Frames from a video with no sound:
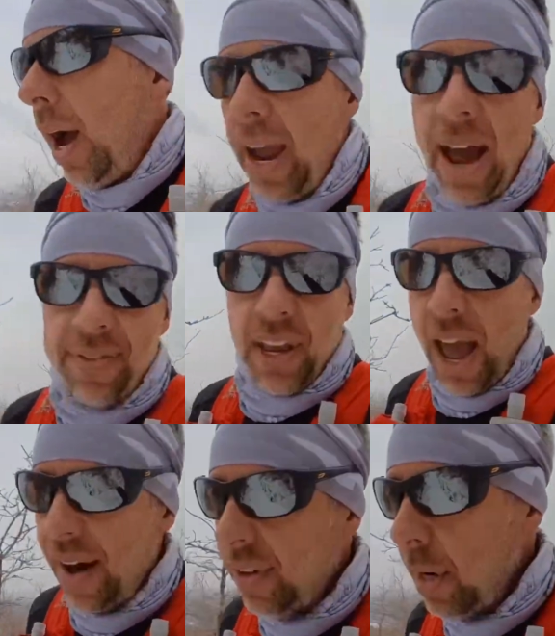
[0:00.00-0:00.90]
have to
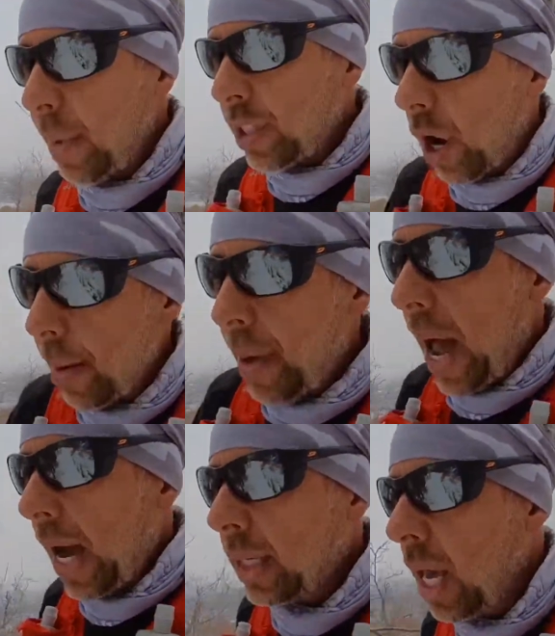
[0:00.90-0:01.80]
have it in my drop
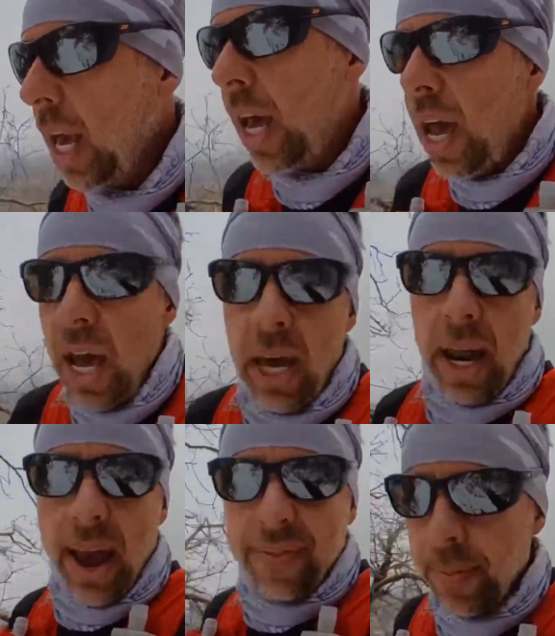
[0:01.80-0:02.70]
bags
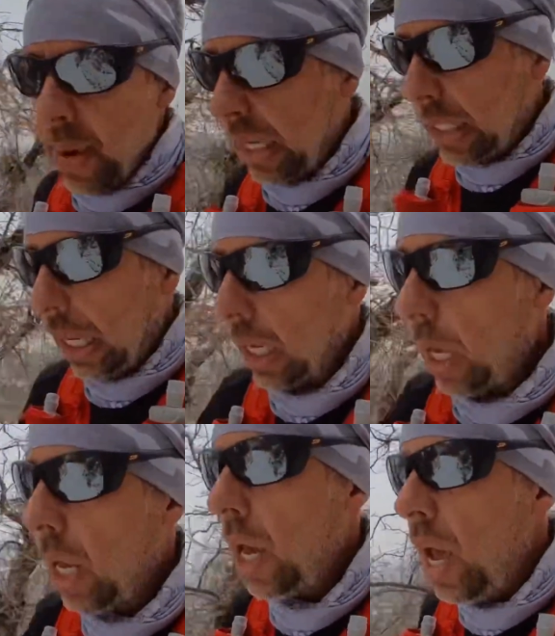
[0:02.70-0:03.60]
and I have to mix it.
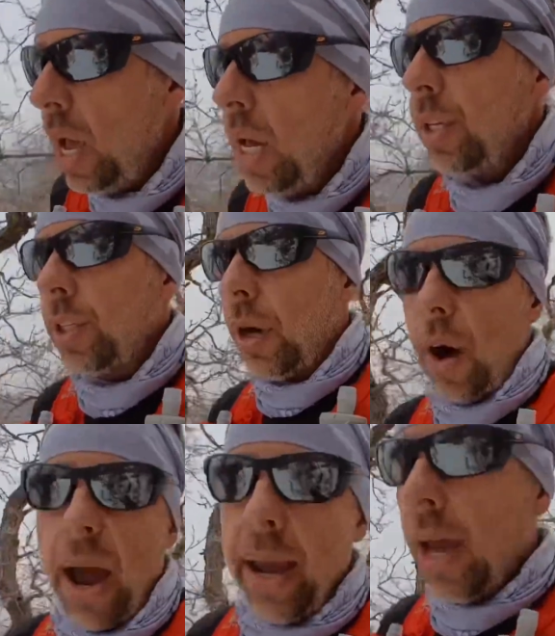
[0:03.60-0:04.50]
And
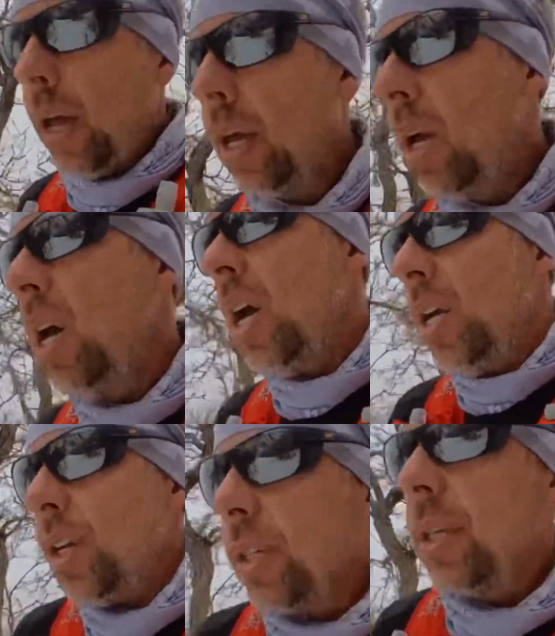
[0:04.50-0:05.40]
so I
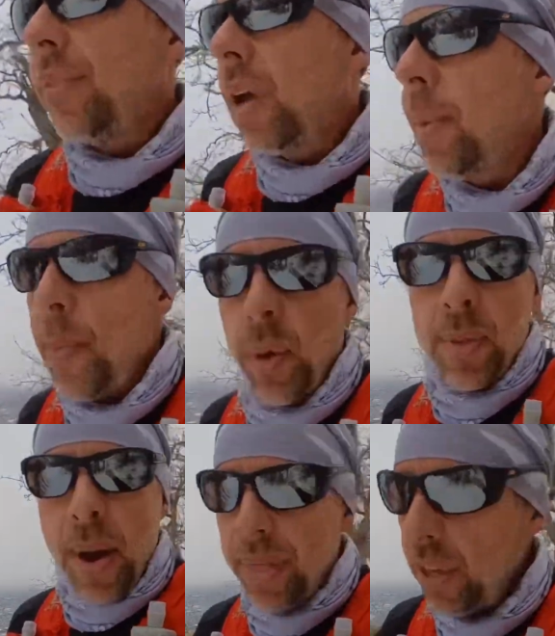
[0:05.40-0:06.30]
just have come up
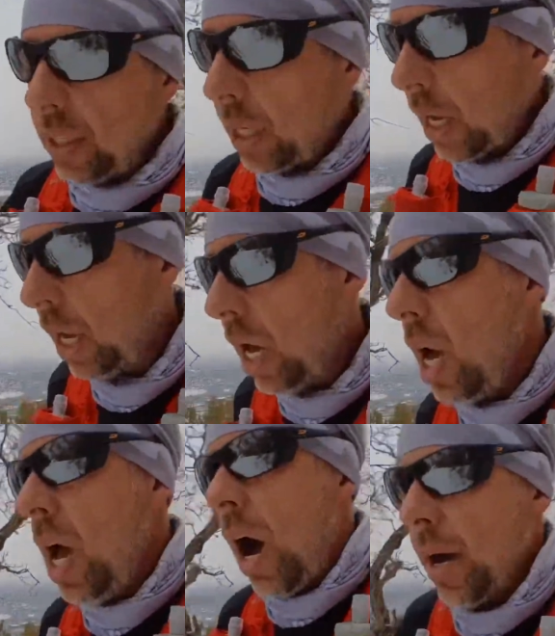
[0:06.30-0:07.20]
with methods
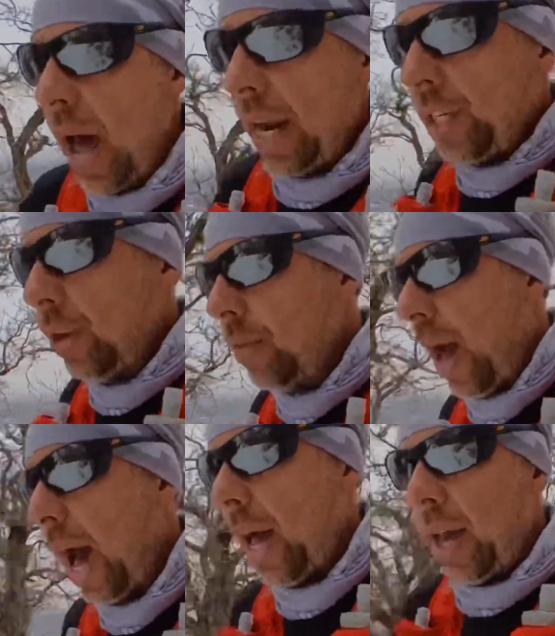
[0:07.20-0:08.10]
on how to do
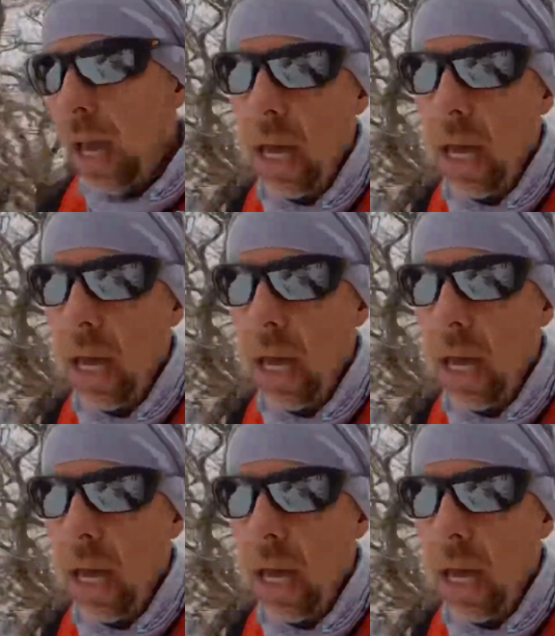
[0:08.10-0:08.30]
that